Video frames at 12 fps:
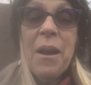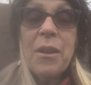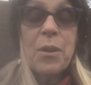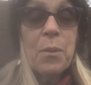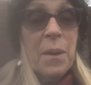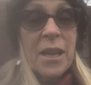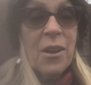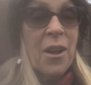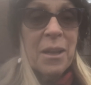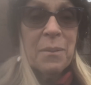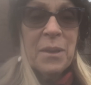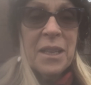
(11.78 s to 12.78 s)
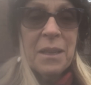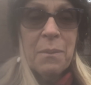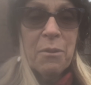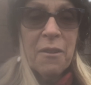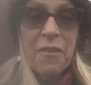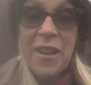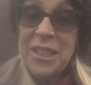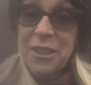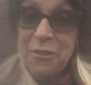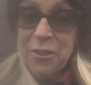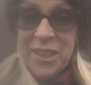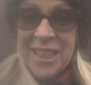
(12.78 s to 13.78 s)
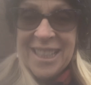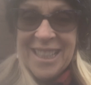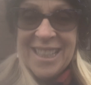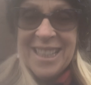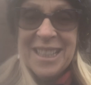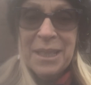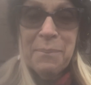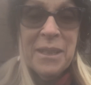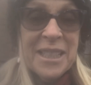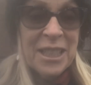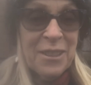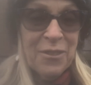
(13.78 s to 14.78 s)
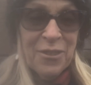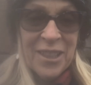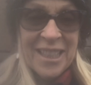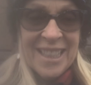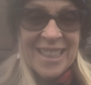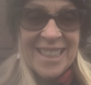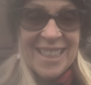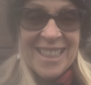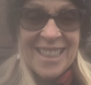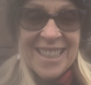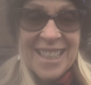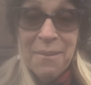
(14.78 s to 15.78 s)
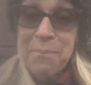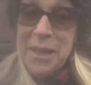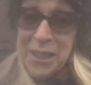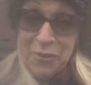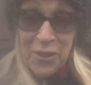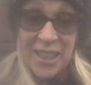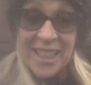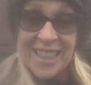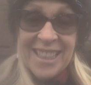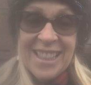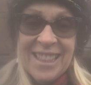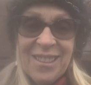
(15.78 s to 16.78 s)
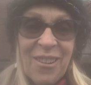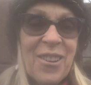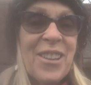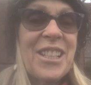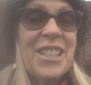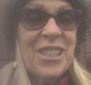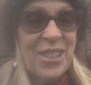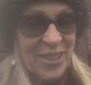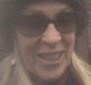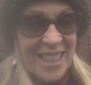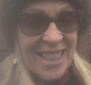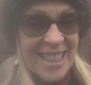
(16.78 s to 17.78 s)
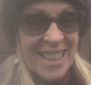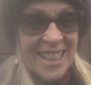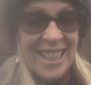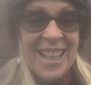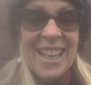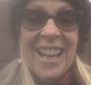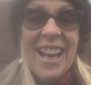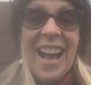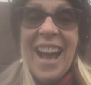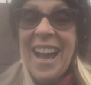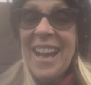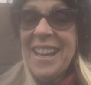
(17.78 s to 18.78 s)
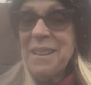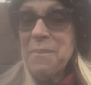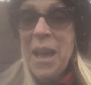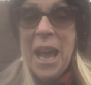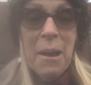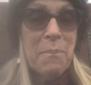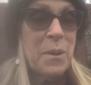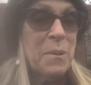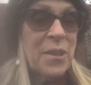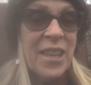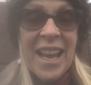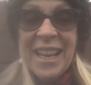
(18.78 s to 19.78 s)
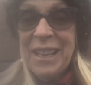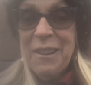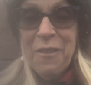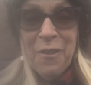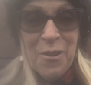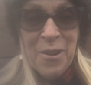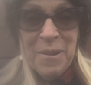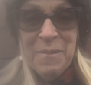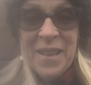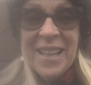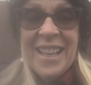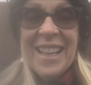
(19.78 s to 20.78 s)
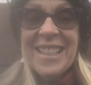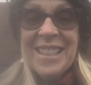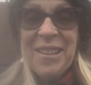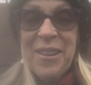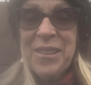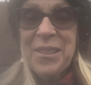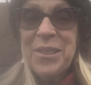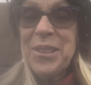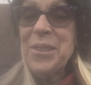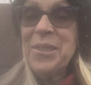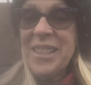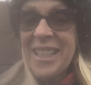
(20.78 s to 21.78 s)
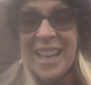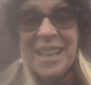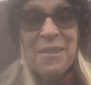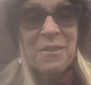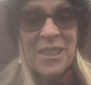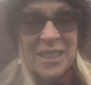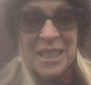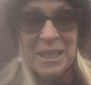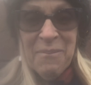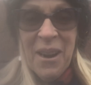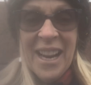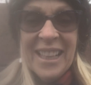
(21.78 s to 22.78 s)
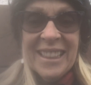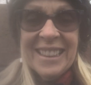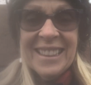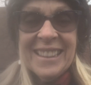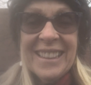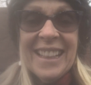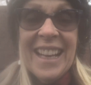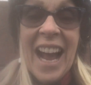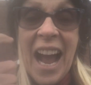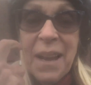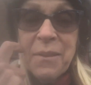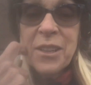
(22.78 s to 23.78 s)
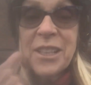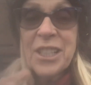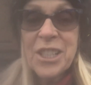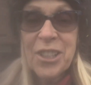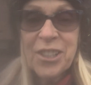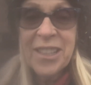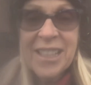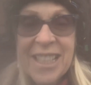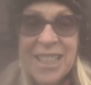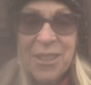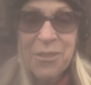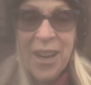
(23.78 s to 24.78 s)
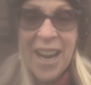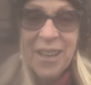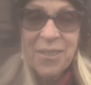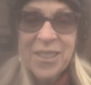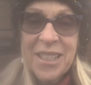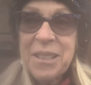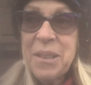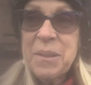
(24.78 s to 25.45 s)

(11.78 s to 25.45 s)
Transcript: You may call me Professor Fernandez, Mrs. Fernandez, Miss Fernandez, or Joyce. I am happy with any form as long as you say it with a smile. I'm going to turn this around.